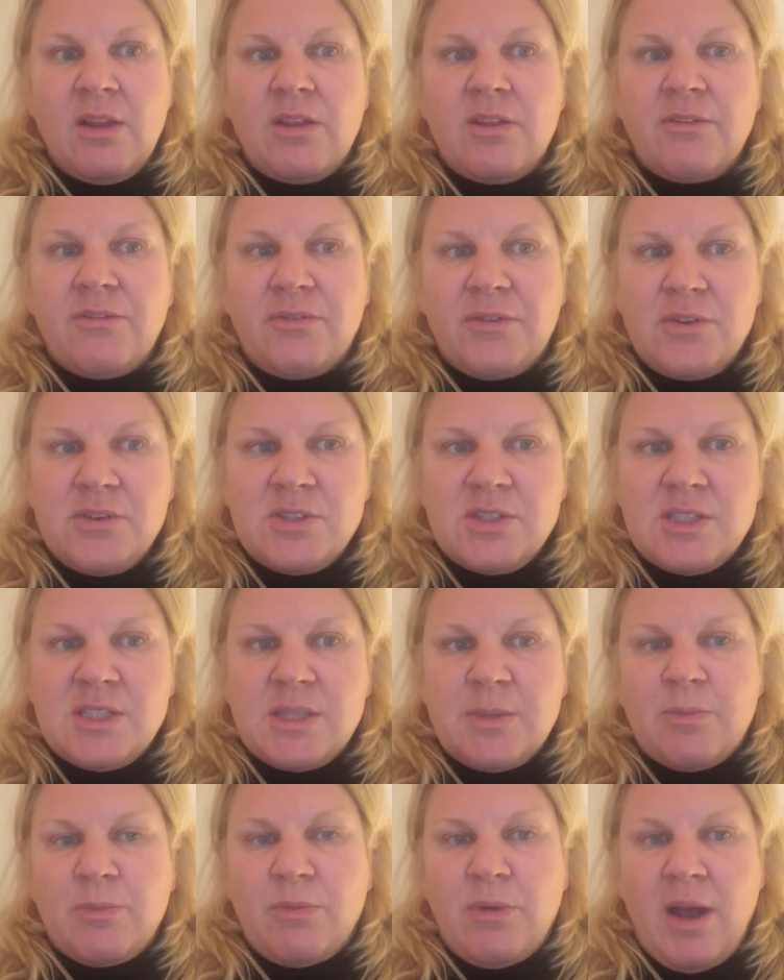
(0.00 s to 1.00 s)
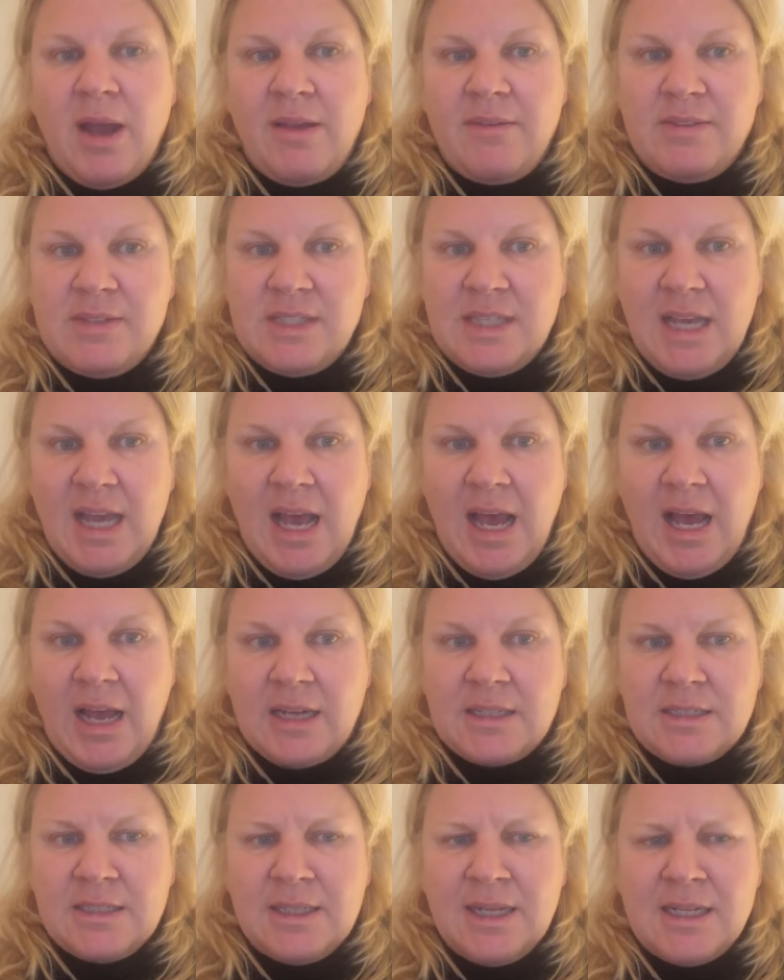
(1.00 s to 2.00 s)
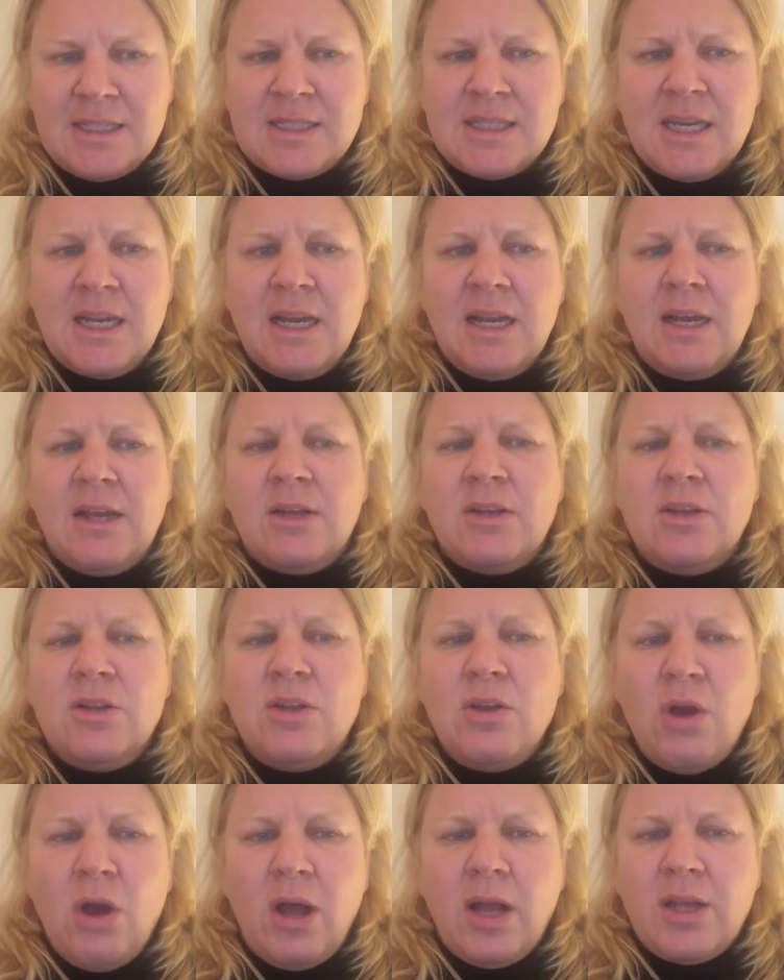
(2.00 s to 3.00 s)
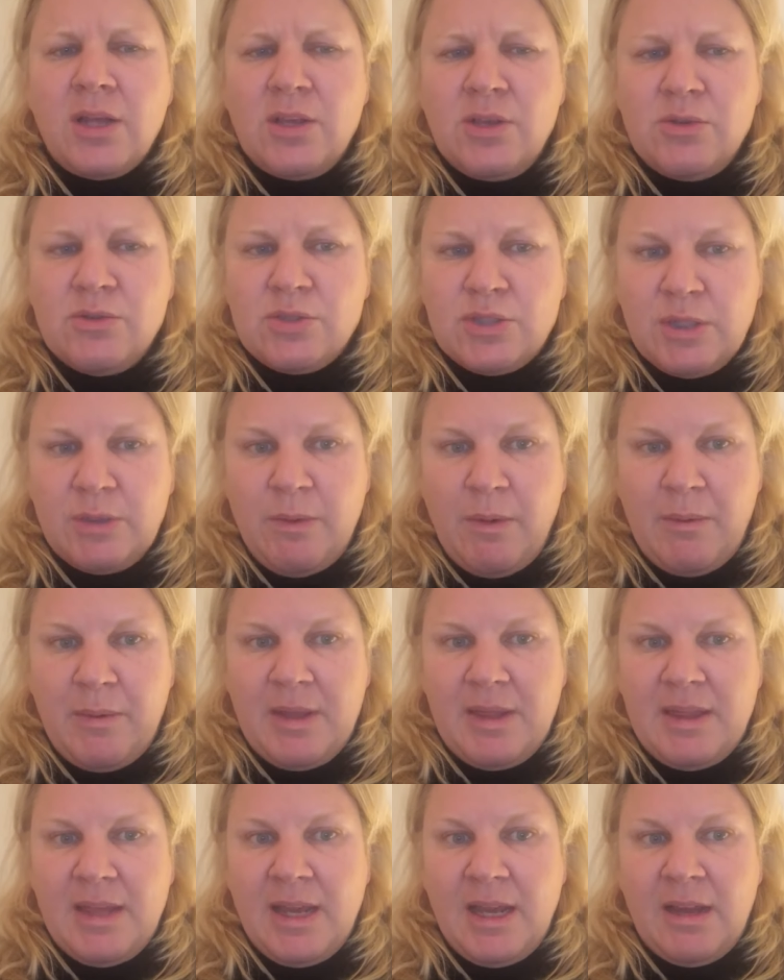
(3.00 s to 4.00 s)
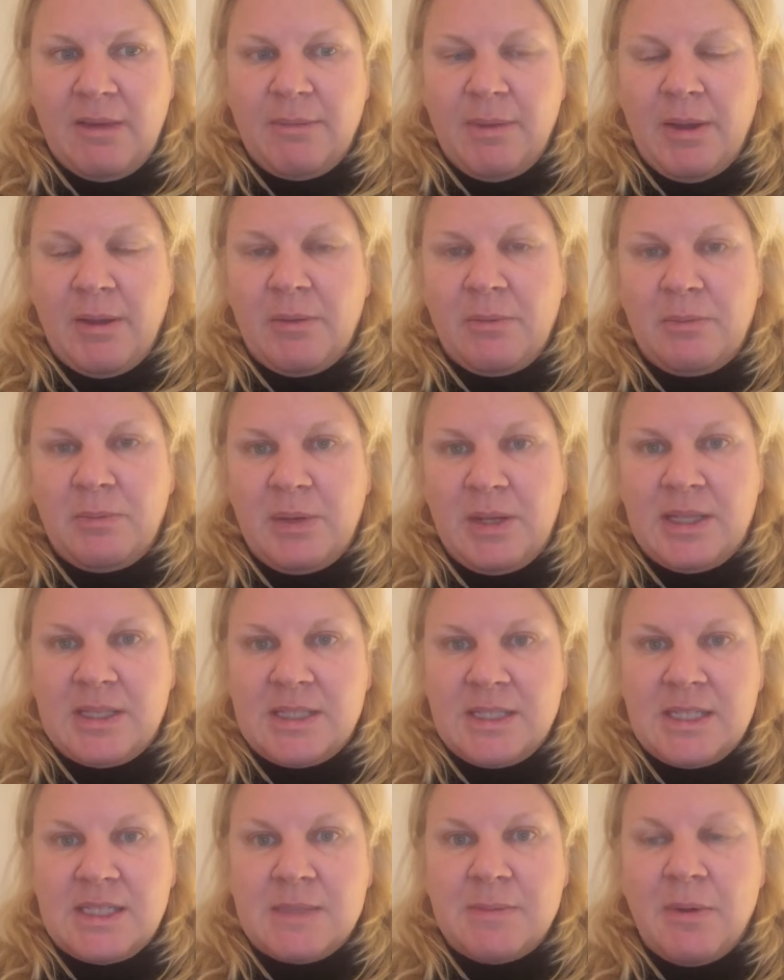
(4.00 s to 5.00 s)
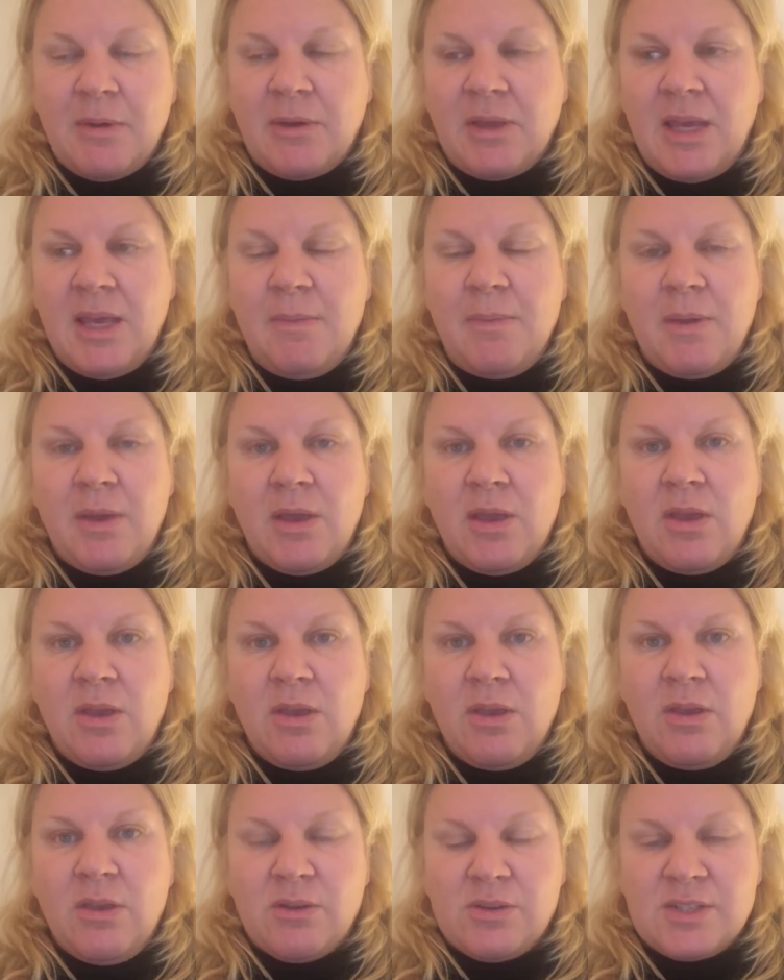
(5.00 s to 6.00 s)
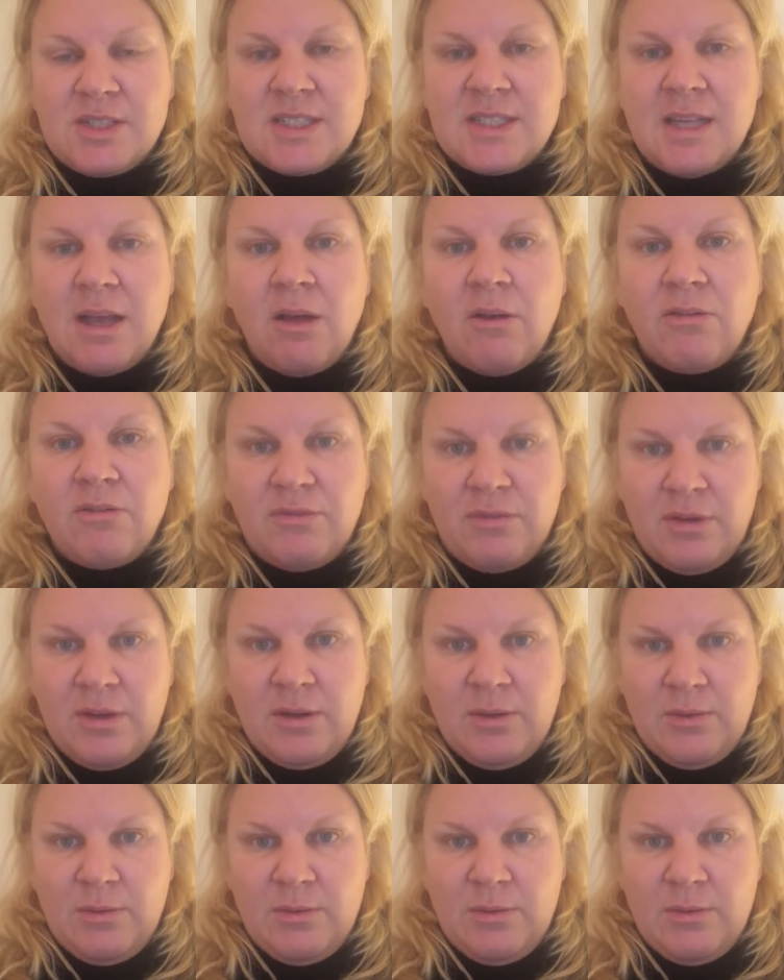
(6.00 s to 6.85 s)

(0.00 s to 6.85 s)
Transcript: The first is the Privacy Act, and that's not usually what we think about, but it's about keeping yourself